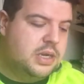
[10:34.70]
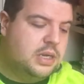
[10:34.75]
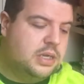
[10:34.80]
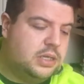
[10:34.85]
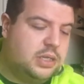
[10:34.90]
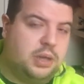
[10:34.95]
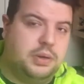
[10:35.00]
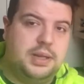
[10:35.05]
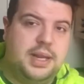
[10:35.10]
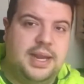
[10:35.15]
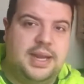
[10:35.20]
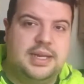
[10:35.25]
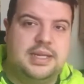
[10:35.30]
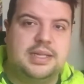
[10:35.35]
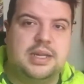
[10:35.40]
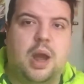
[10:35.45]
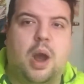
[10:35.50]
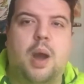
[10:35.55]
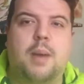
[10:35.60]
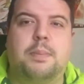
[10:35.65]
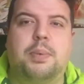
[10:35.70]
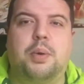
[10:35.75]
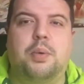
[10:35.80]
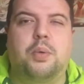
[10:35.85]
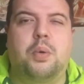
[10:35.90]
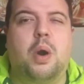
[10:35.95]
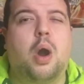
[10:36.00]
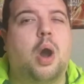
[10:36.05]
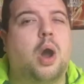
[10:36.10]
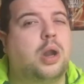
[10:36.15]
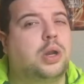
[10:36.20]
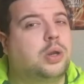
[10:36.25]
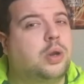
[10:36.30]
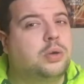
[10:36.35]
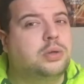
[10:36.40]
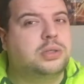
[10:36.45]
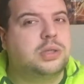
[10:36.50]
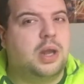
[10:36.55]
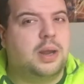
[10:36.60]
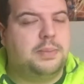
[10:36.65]
So this I bought a
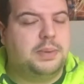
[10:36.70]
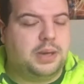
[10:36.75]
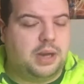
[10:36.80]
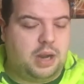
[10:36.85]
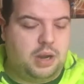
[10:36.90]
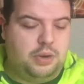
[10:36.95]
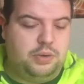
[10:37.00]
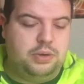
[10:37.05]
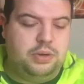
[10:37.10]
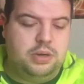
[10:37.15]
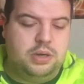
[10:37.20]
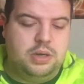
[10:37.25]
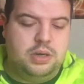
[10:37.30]
long time ago.